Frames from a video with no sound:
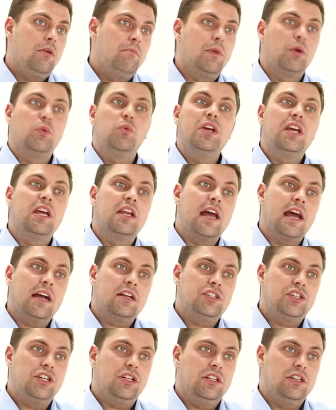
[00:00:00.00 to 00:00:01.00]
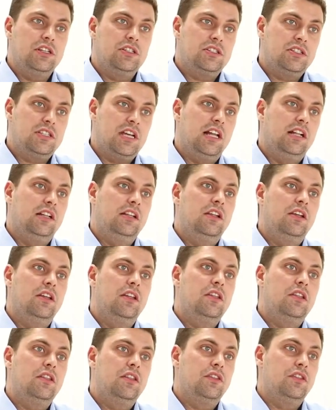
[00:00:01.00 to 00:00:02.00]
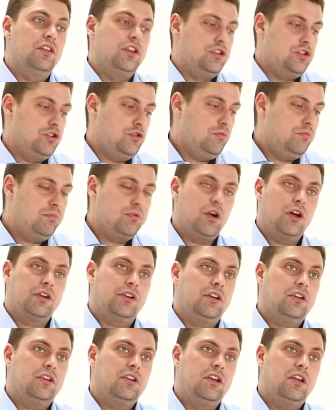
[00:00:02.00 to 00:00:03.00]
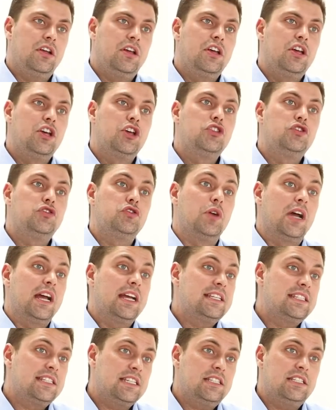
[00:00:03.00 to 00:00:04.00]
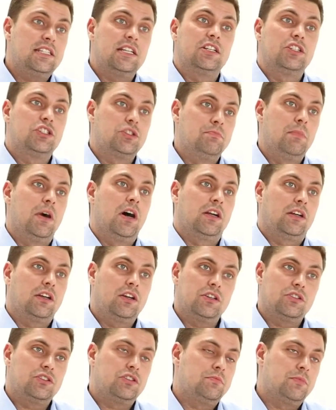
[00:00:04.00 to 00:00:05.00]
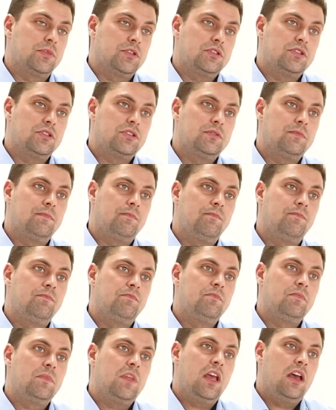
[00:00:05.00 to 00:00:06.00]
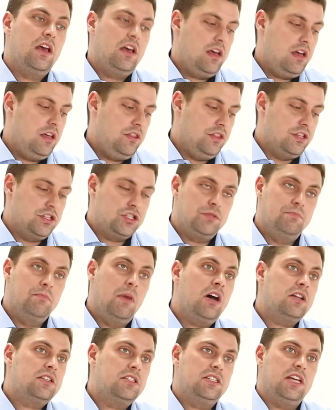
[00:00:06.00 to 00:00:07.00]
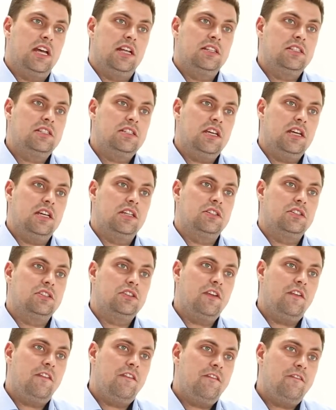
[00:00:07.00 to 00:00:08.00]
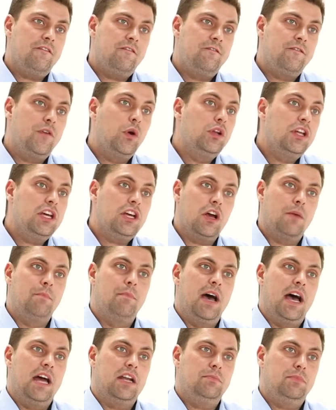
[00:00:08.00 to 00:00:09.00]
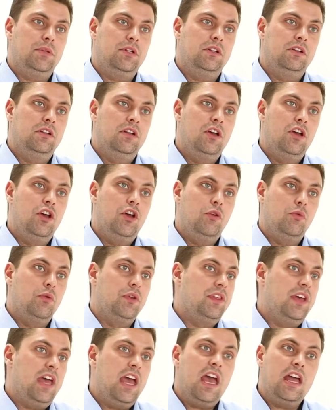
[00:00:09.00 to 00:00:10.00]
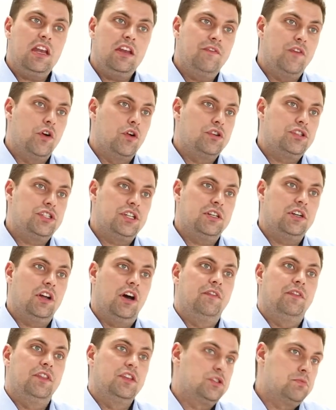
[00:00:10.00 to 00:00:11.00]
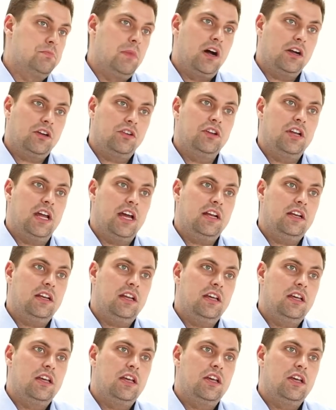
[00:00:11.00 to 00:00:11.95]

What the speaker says: but we can actually sell the new product to existing smart customers. The SmartSense is fully compatible with any version of the Smart Connect,